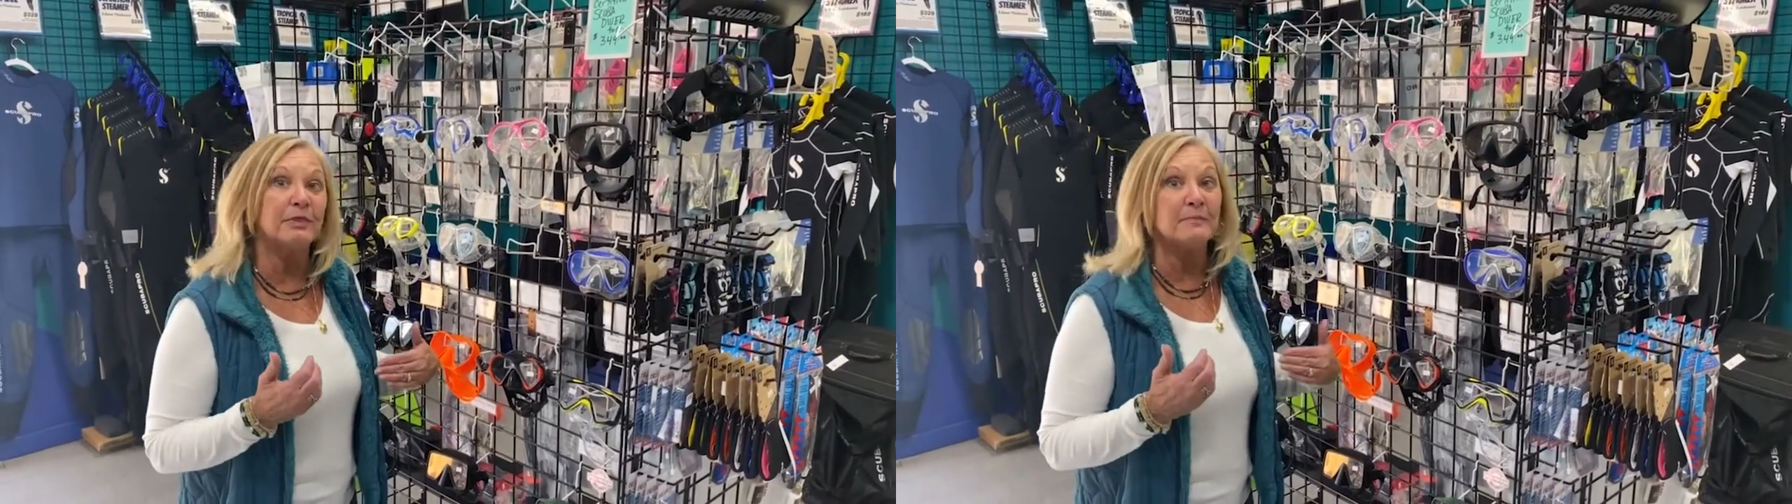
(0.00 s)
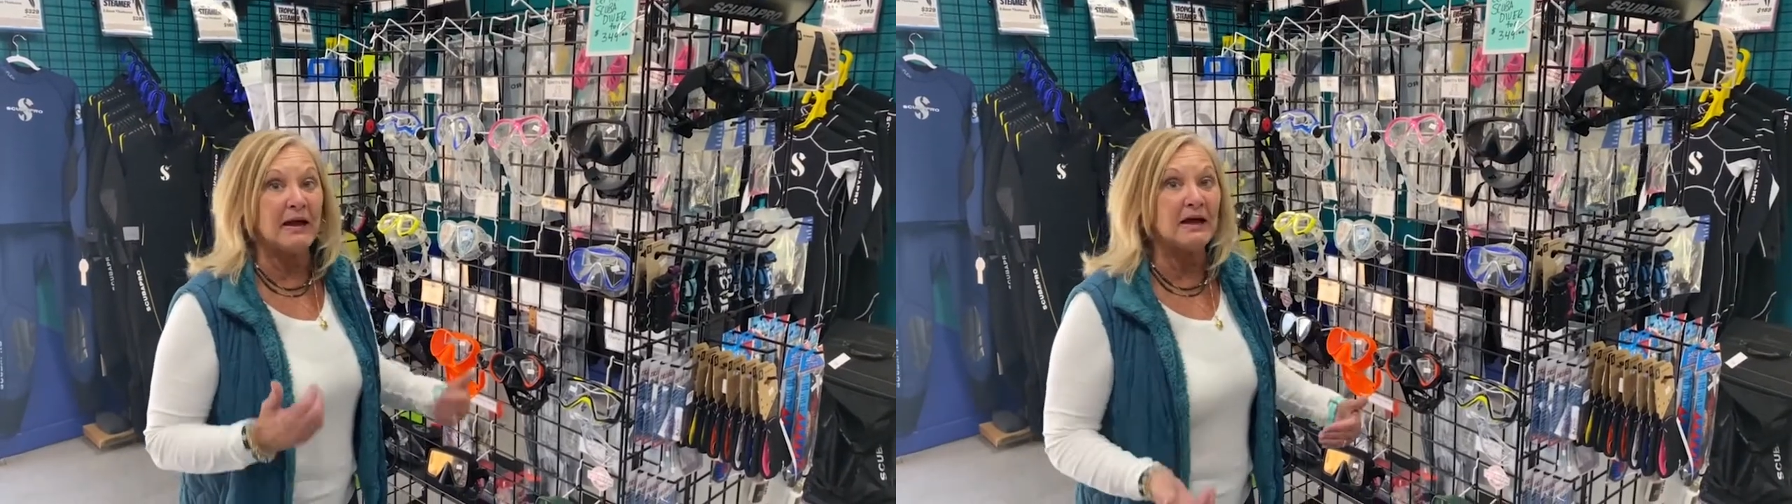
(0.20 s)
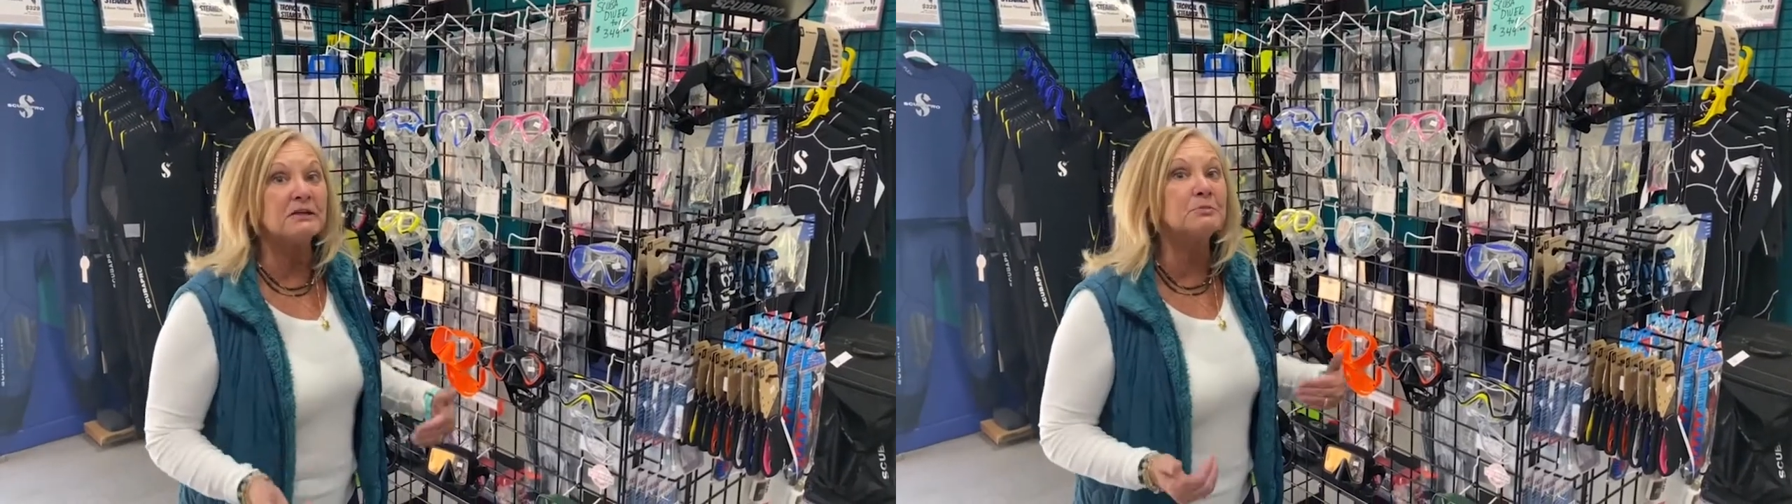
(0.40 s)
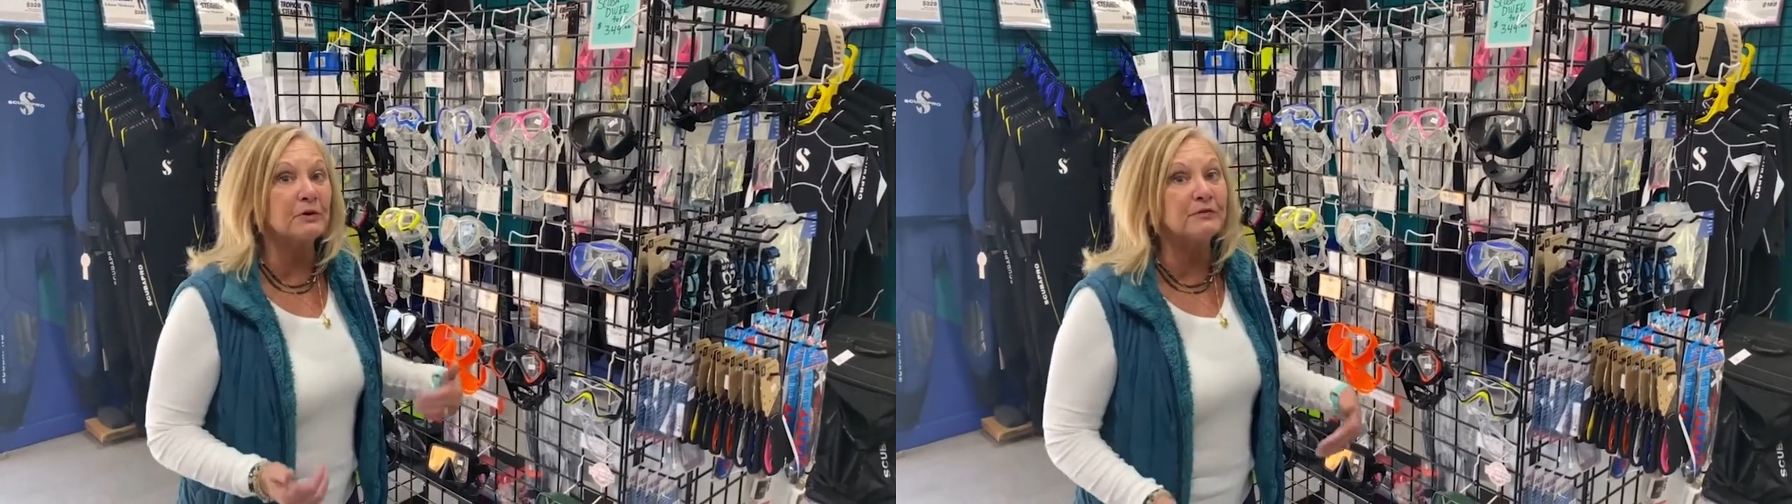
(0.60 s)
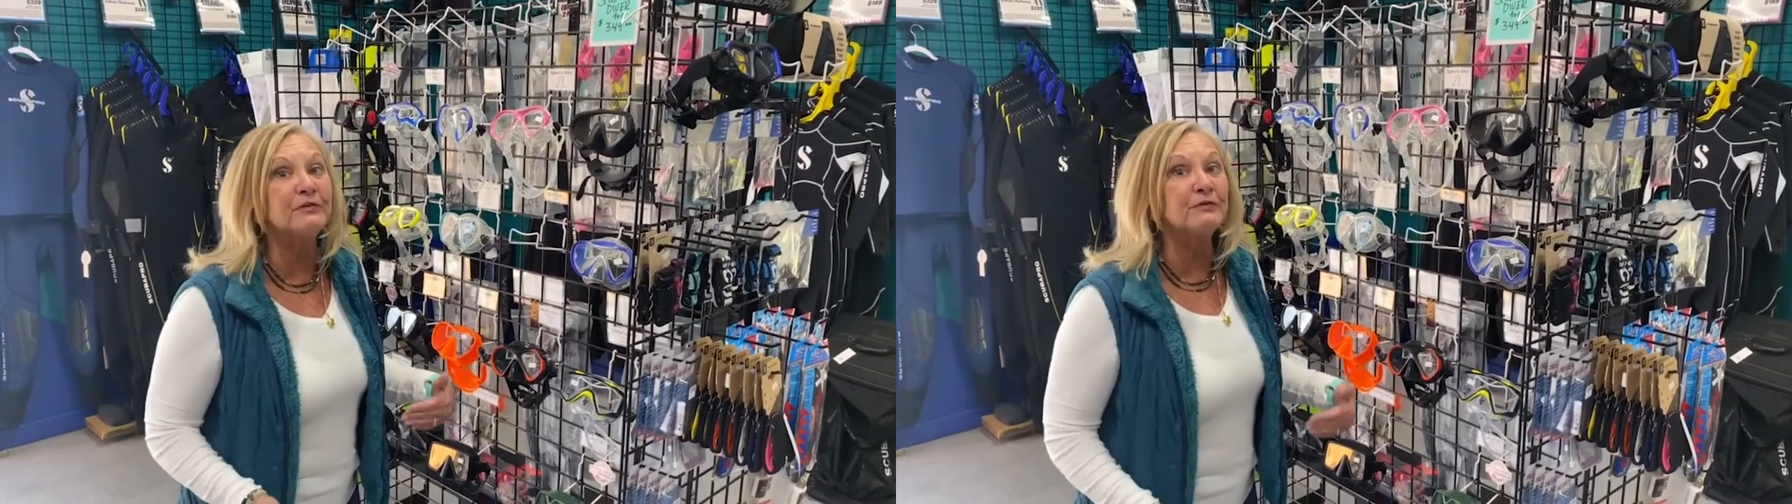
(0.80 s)
mask
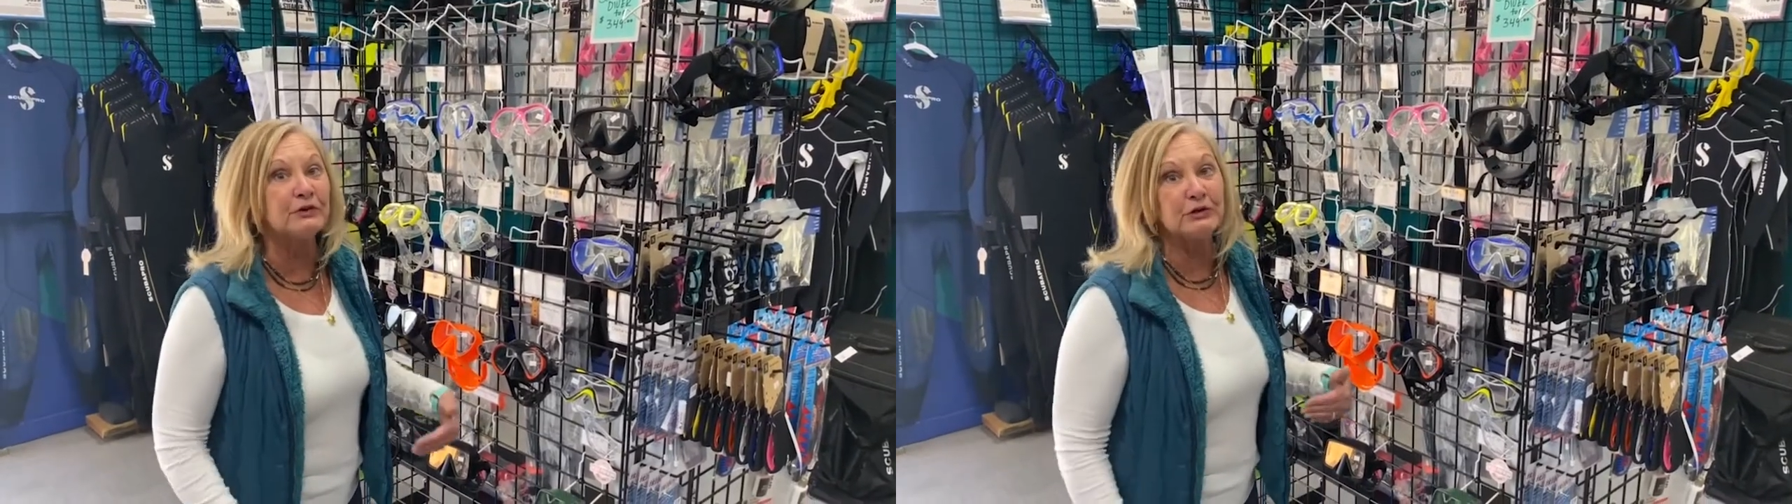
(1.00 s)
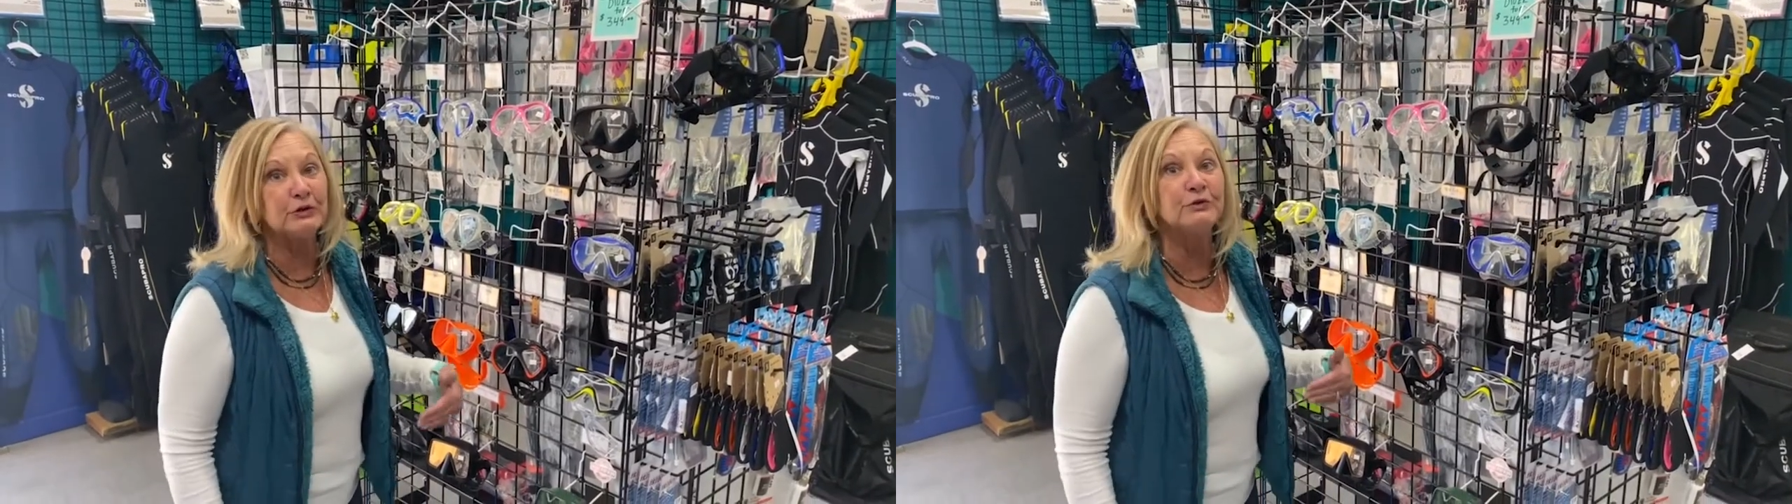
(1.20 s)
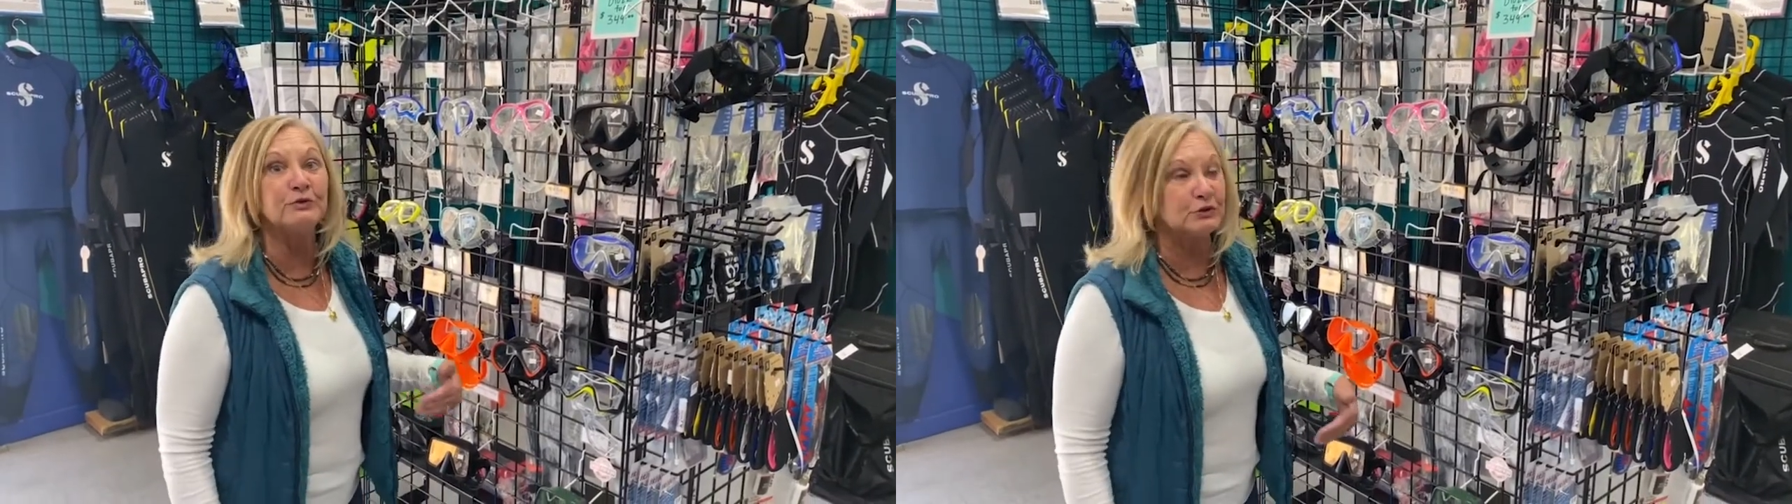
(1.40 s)
perfect for you for